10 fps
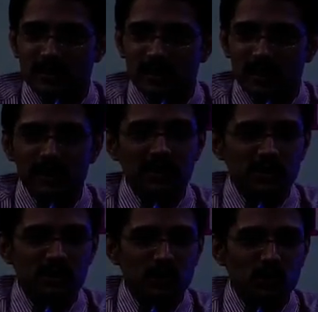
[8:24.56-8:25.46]
like
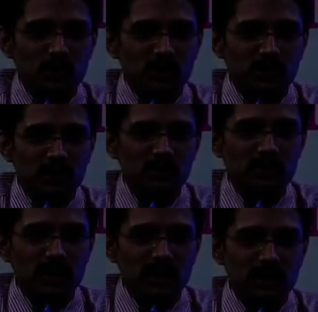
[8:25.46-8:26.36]
ISRO,
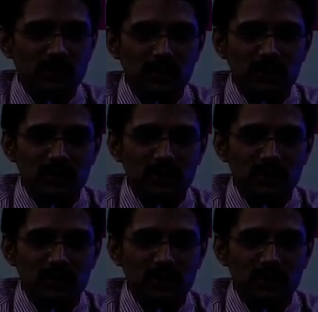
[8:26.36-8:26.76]
Hindustan Lever,